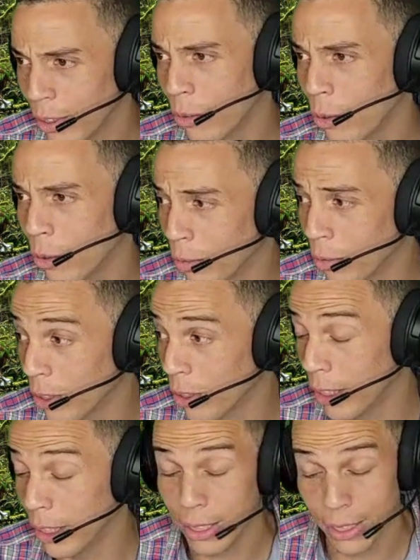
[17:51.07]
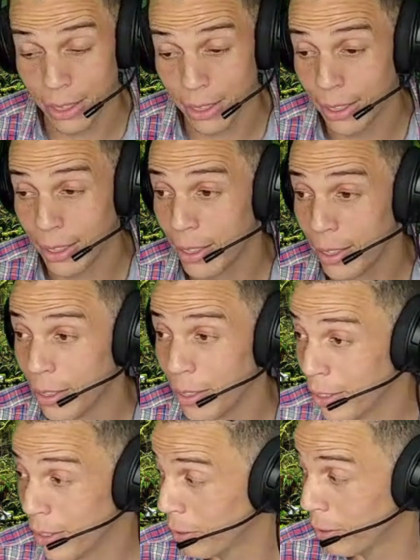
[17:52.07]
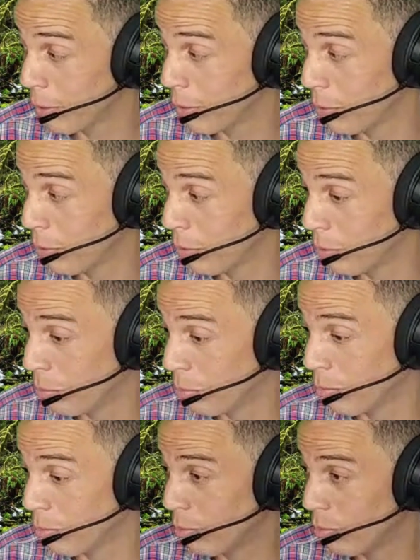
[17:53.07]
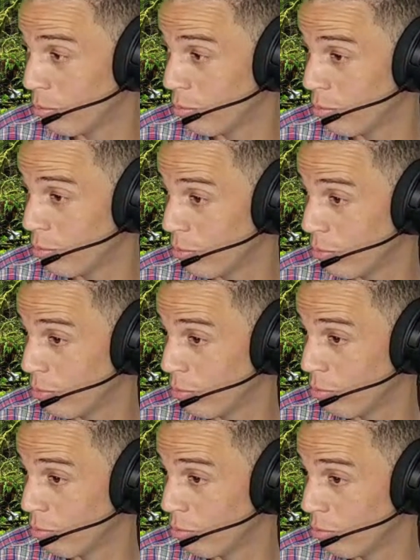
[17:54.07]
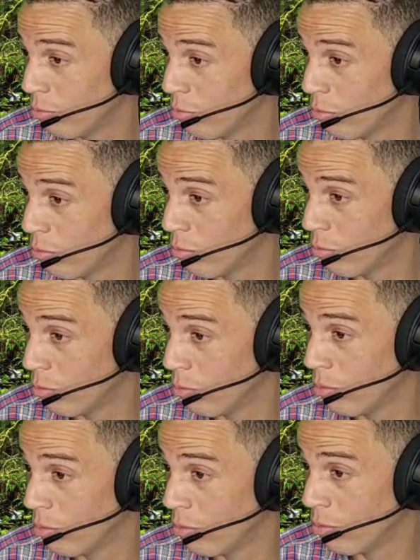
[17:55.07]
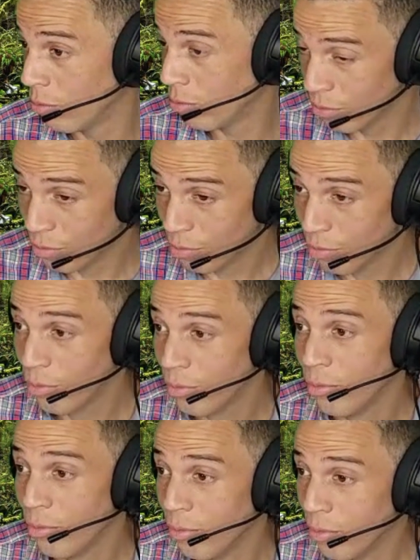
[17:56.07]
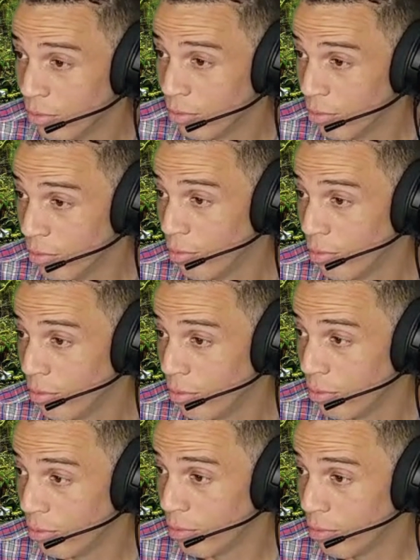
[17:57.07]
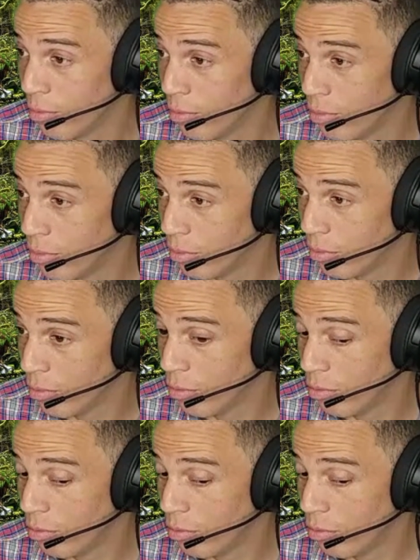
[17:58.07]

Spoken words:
(silent)